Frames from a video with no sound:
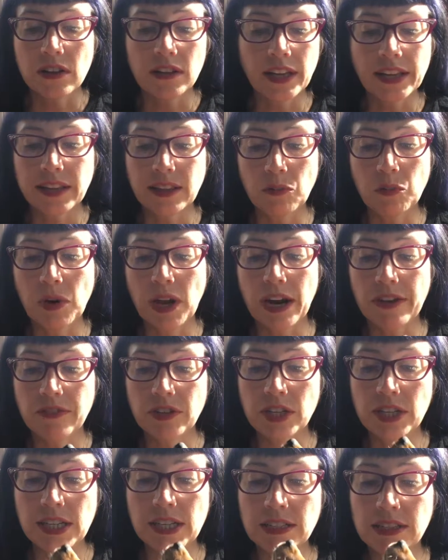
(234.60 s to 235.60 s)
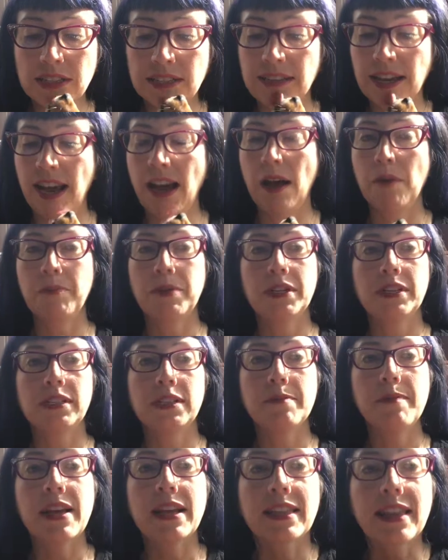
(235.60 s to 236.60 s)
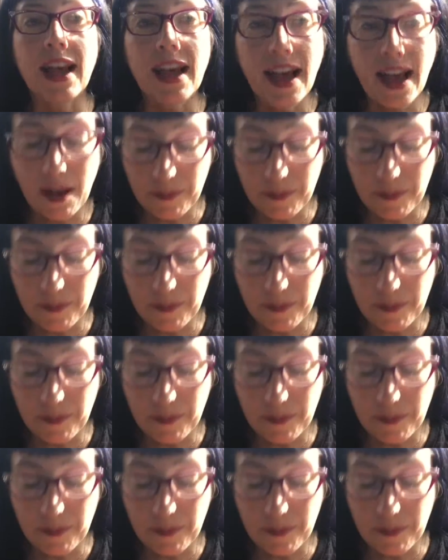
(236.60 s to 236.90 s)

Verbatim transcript: like, the whatever needs to happen to make that